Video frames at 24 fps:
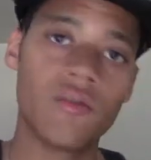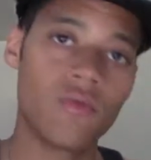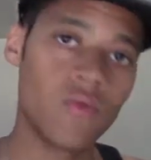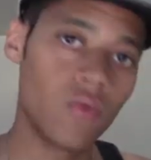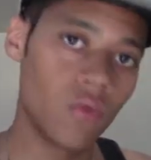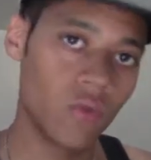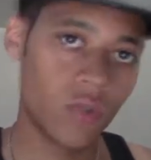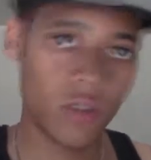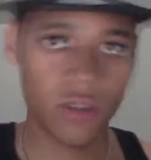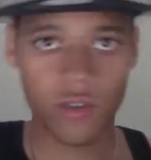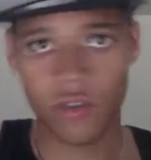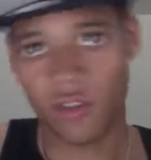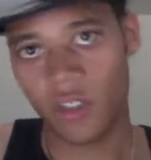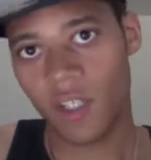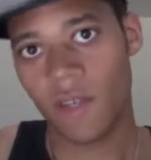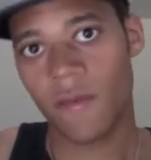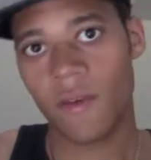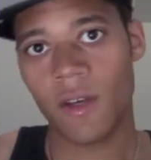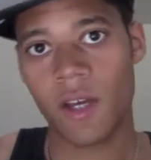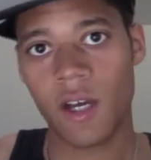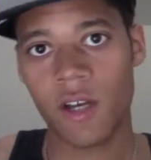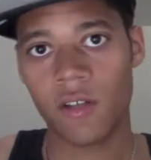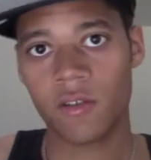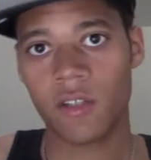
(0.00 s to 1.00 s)
ruling your
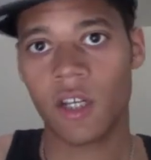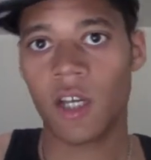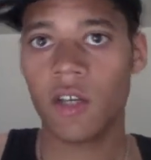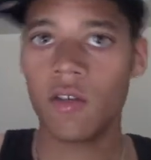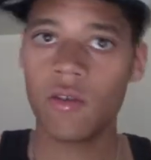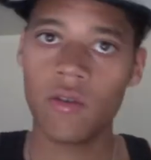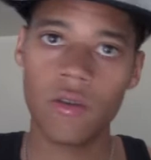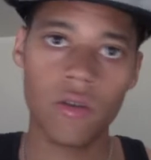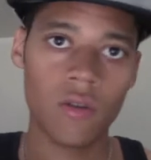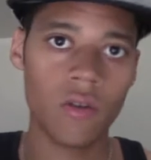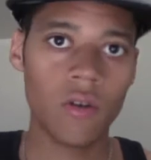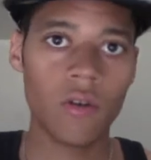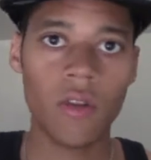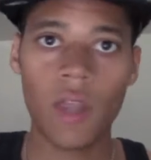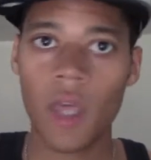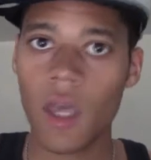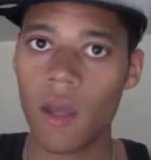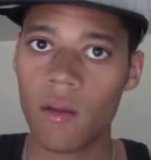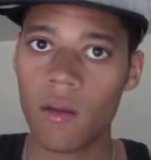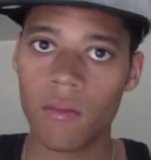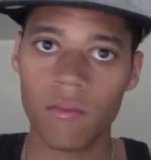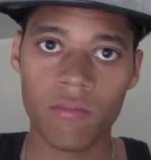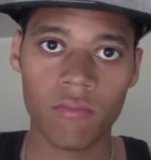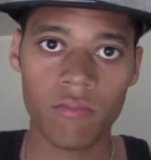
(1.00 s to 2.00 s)
7th house. How you gonna know
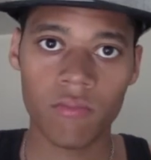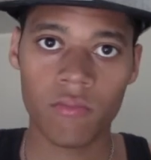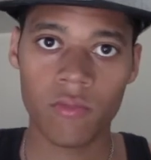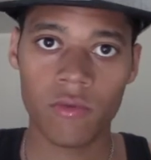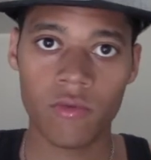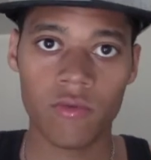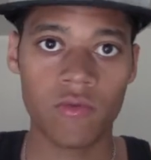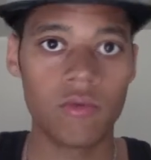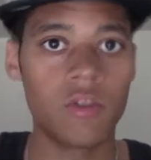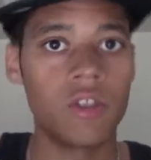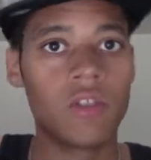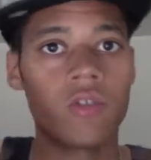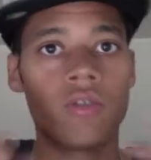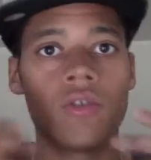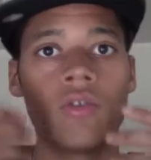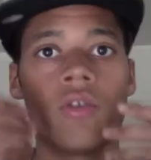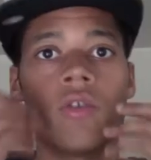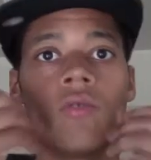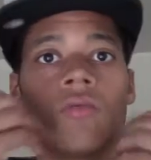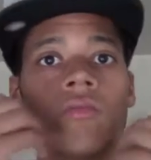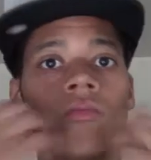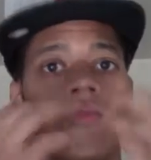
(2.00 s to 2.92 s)
that? You need to know